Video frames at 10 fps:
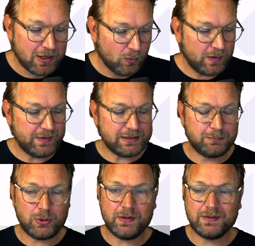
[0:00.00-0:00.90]
what this
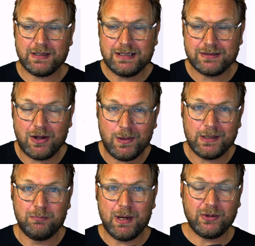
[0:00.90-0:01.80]
product is all
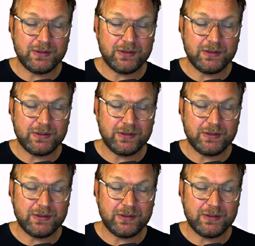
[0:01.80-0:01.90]
about.